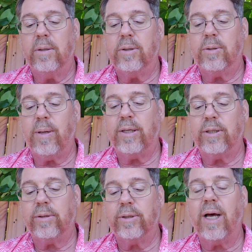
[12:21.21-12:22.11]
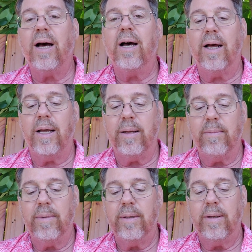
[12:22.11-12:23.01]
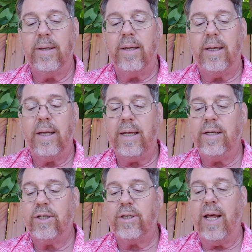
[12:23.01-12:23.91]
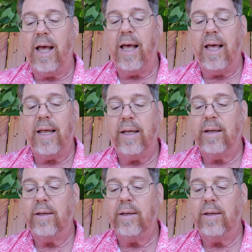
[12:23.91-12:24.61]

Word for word: special time each day